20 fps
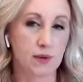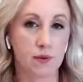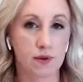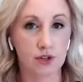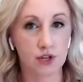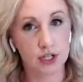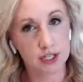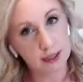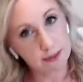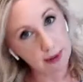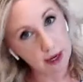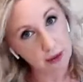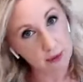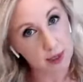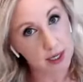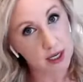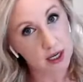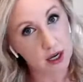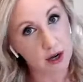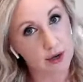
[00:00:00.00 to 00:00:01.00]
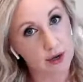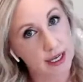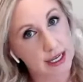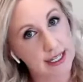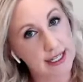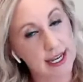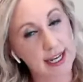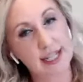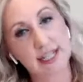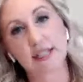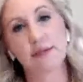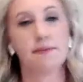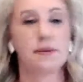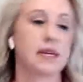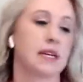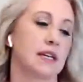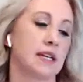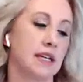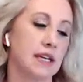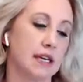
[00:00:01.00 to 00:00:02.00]
Well, just about a week ago, he texted
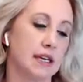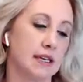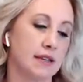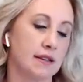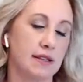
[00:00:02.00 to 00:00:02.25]
me and he